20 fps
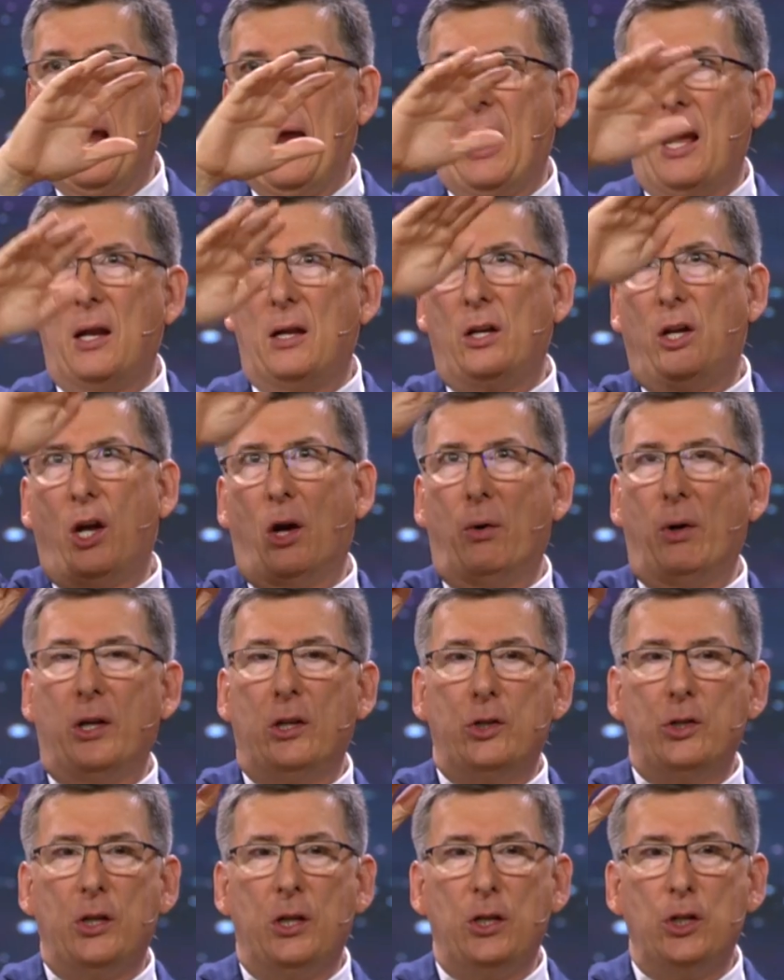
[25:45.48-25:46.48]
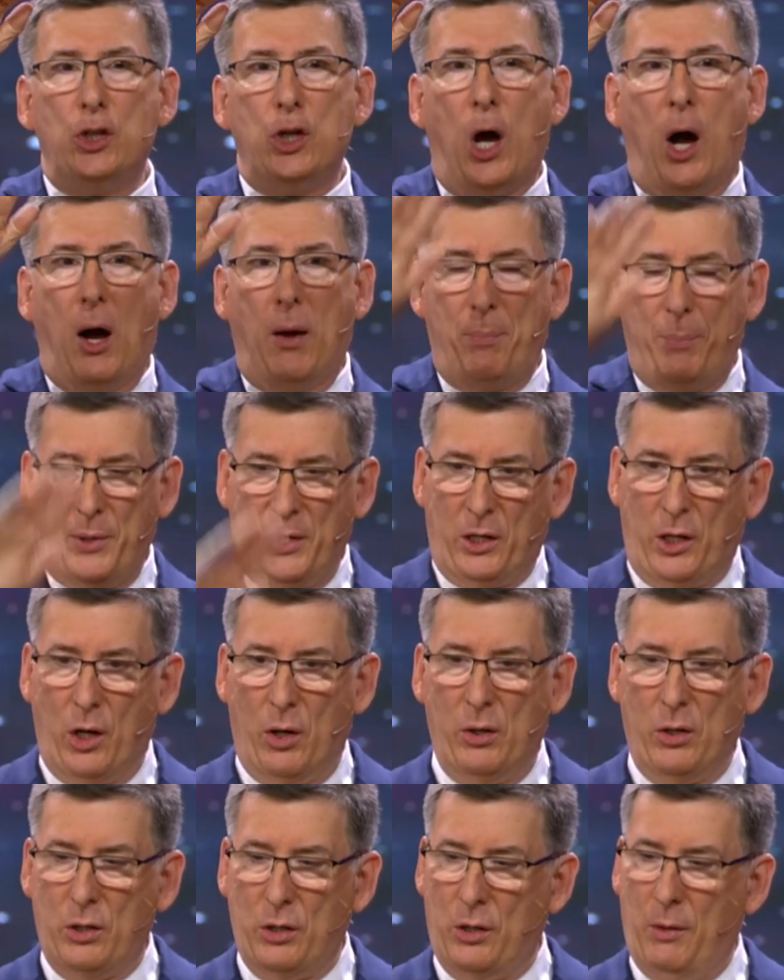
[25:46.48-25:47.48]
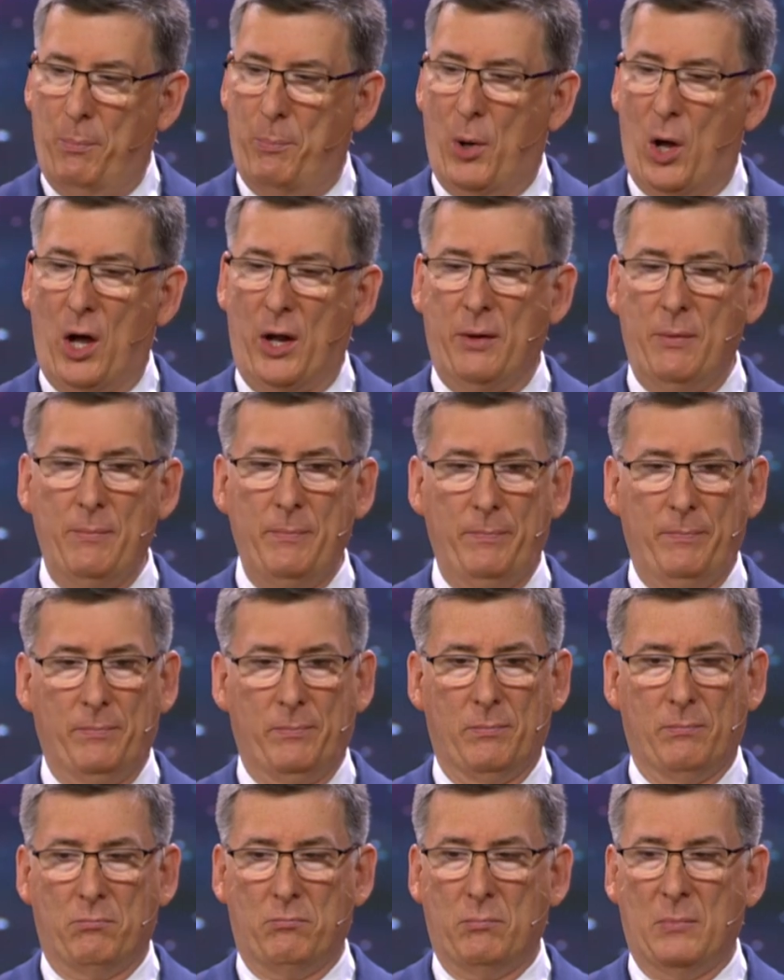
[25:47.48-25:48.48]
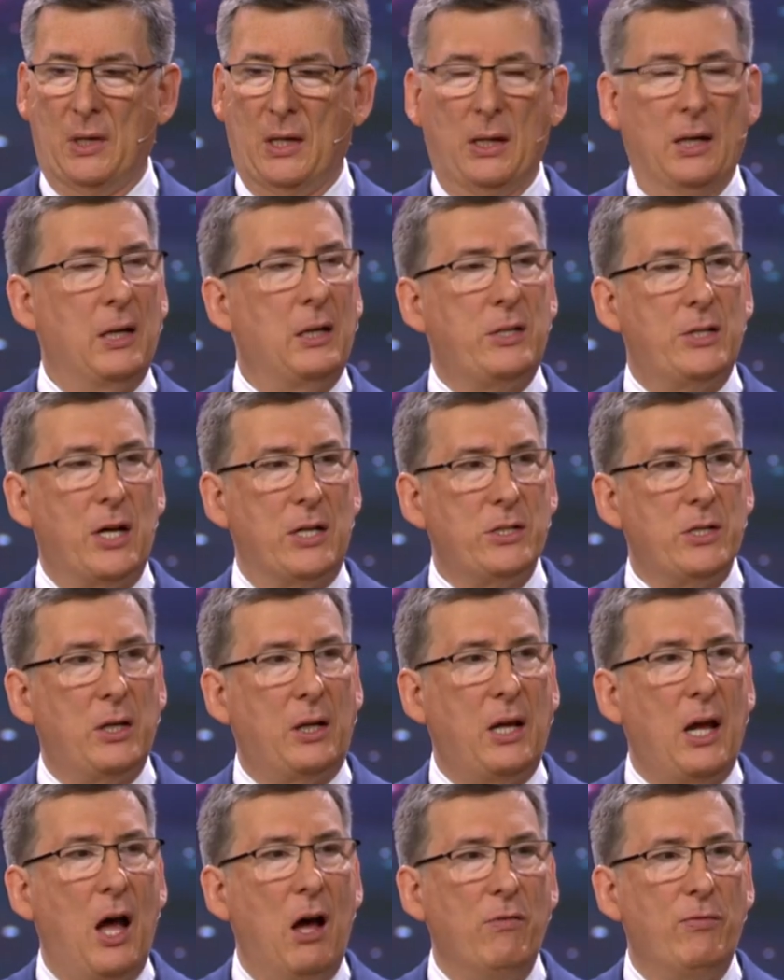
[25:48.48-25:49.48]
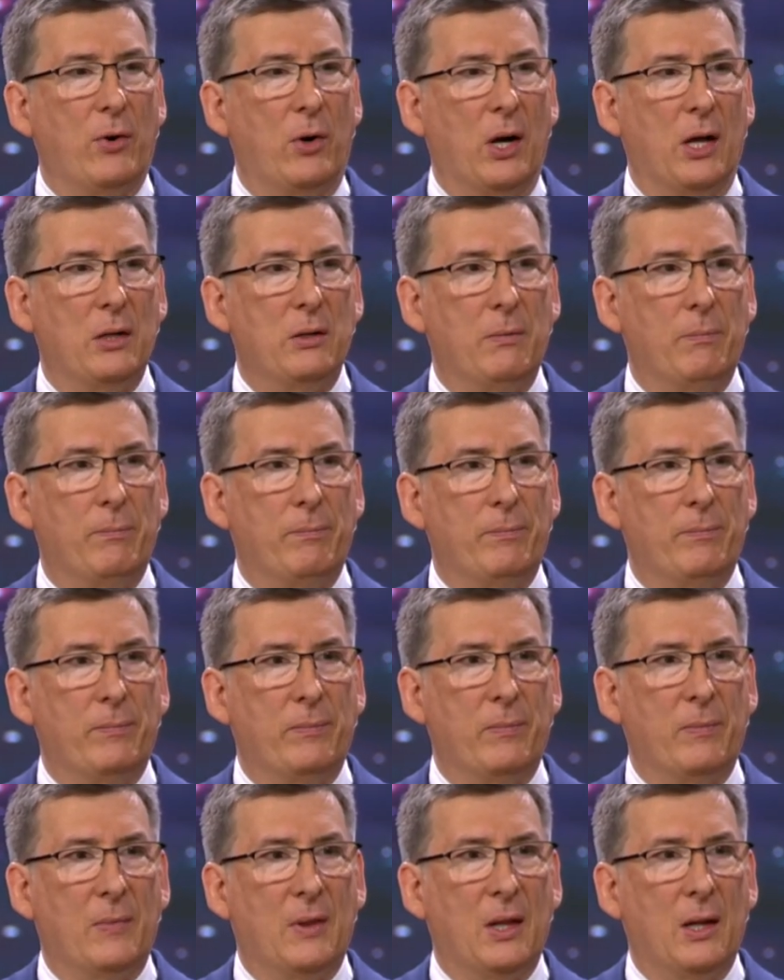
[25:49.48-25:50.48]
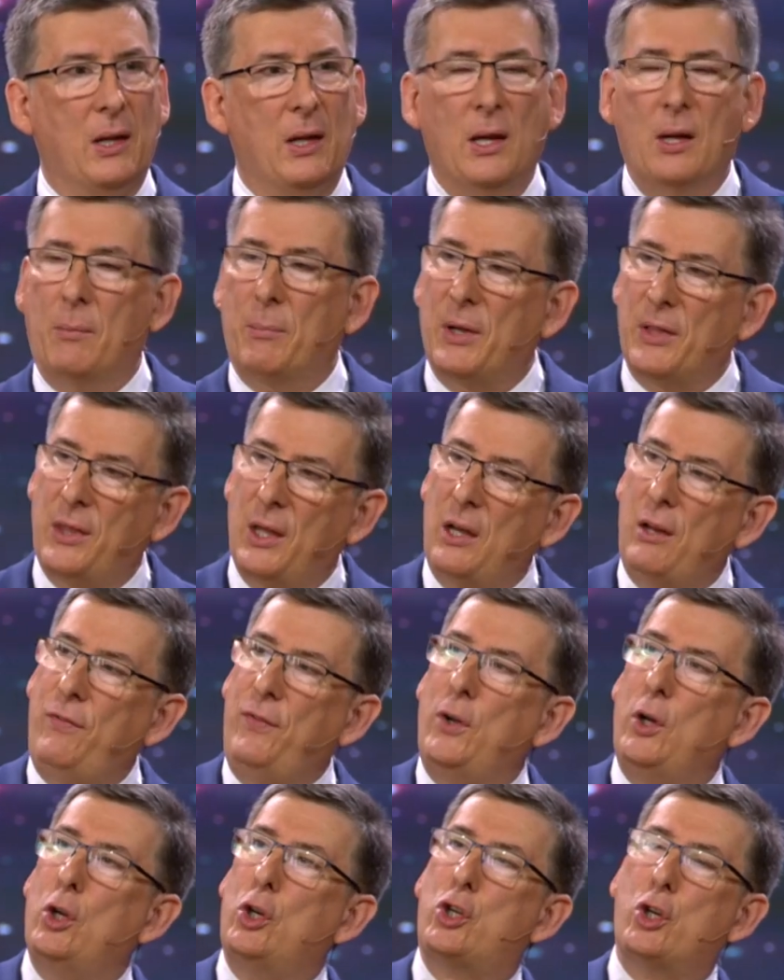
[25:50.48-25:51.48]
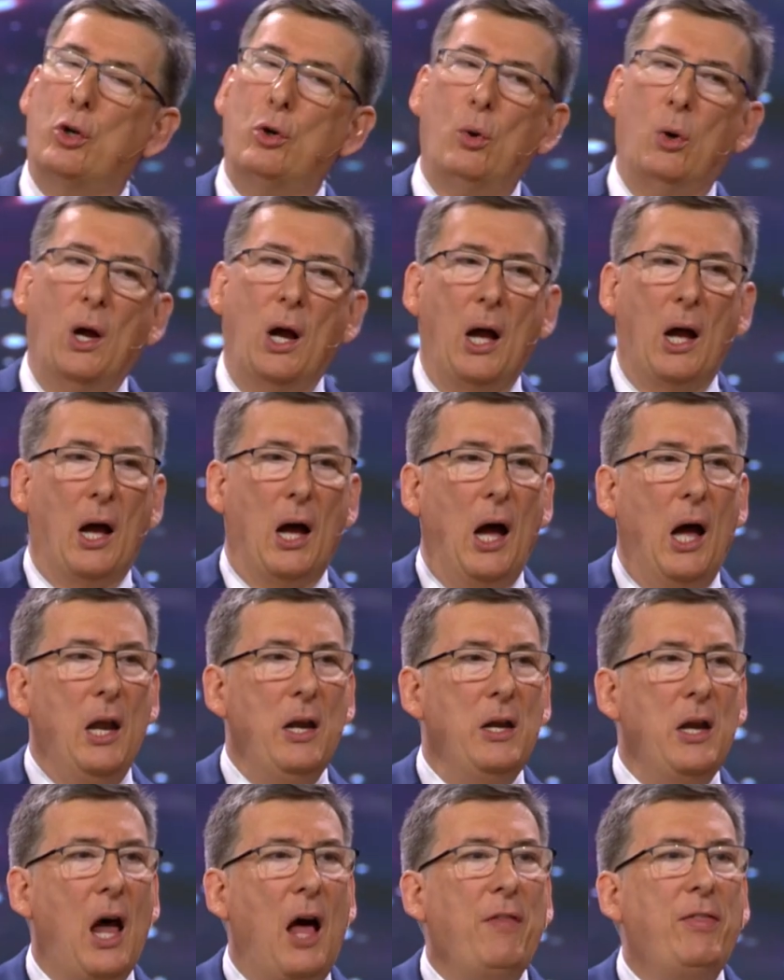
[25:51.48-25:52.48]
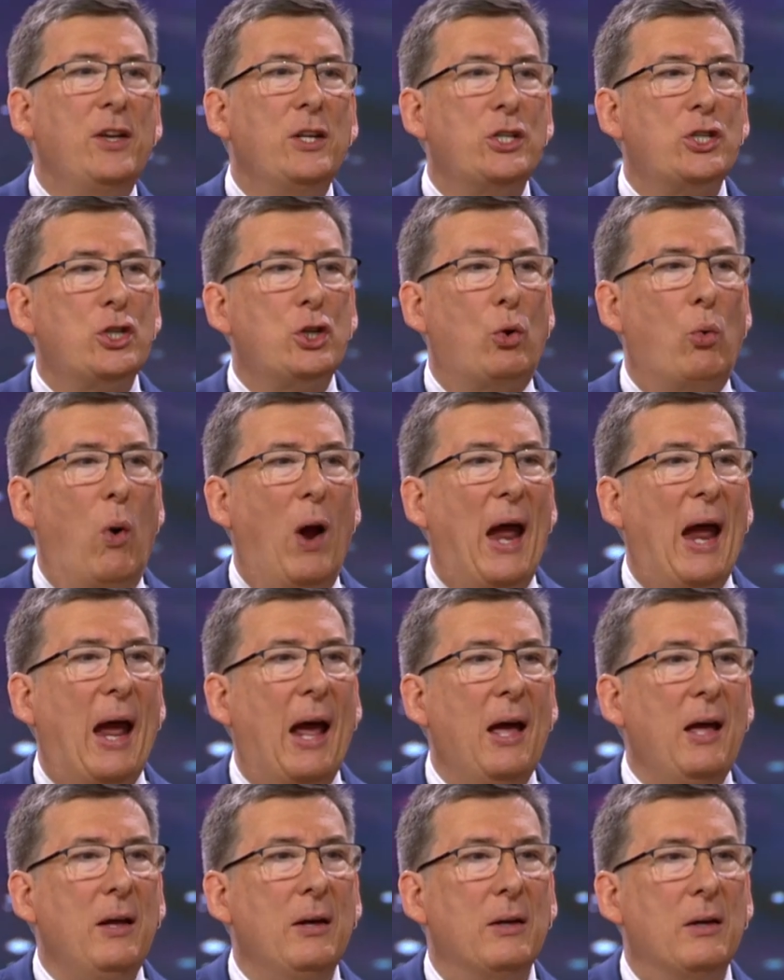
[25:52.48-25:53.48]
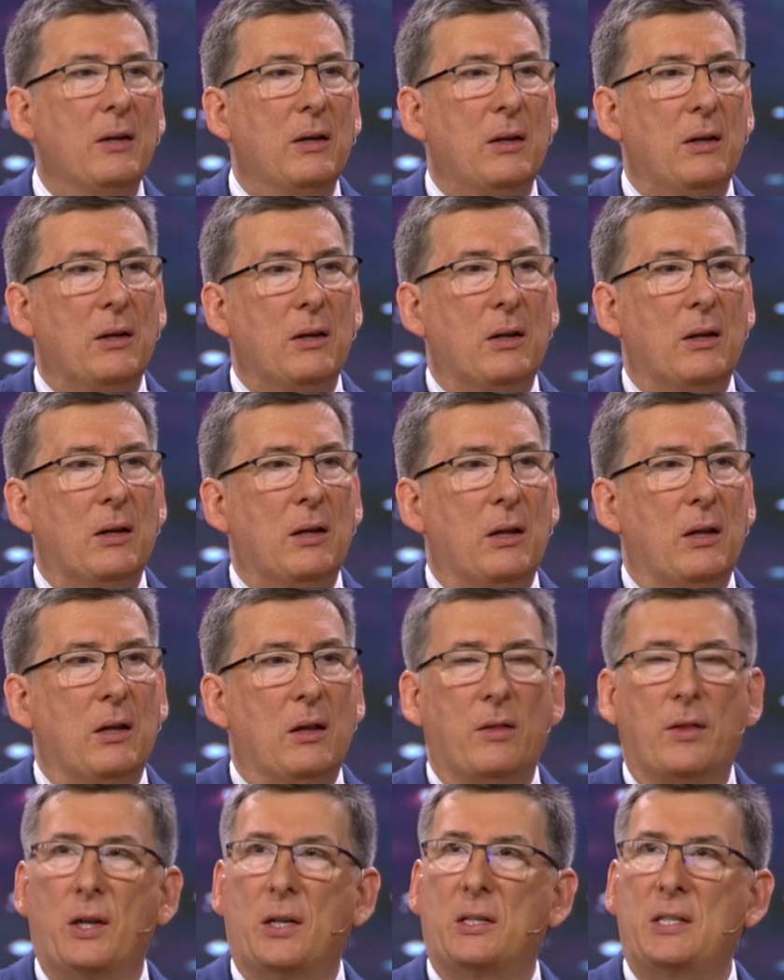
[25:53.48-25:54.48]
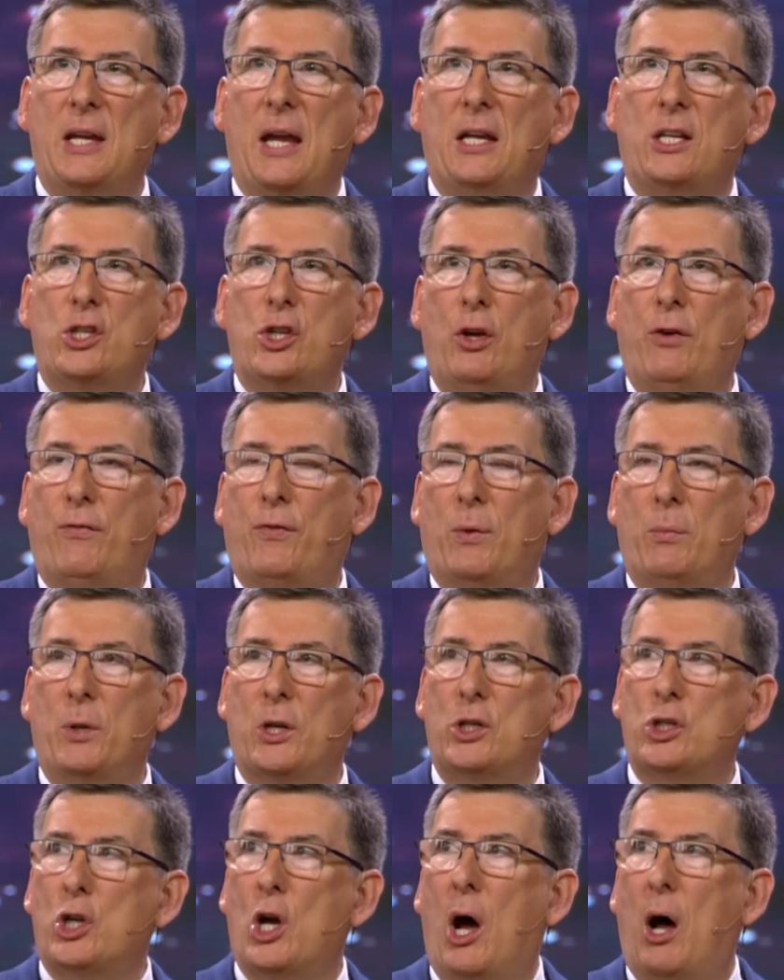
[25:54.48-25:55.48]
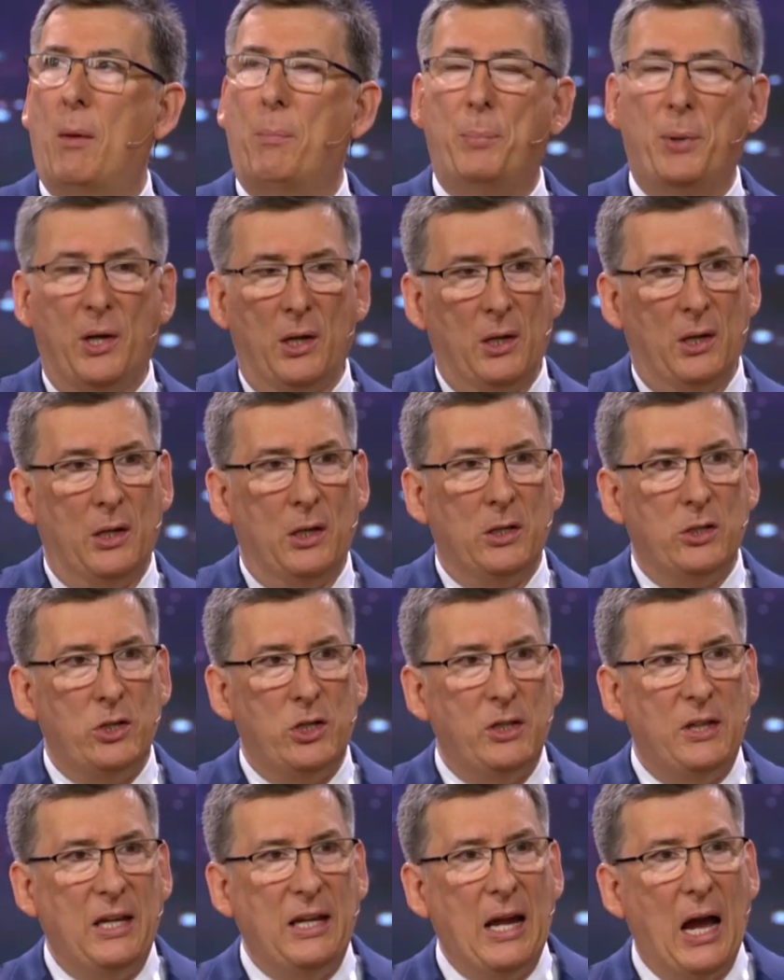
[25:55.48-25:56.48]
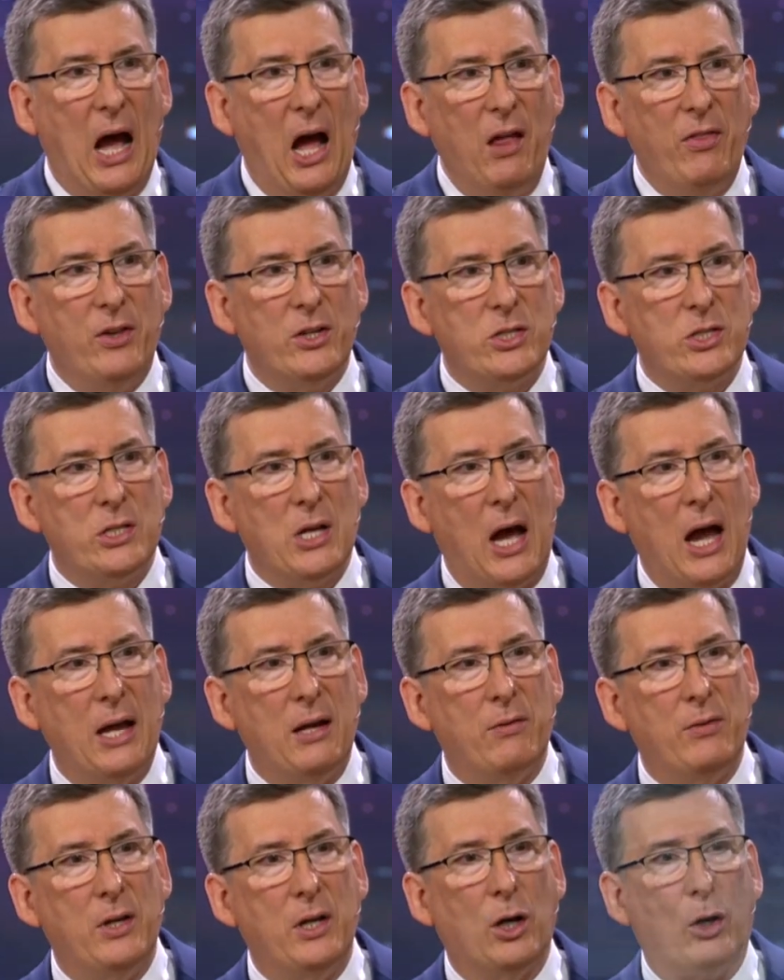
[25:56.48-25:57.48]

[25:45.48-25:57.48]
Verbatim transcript: and going to the top and going to the bottom, it doesn't cover it. But then if you do another square that takes you from the top to the other side of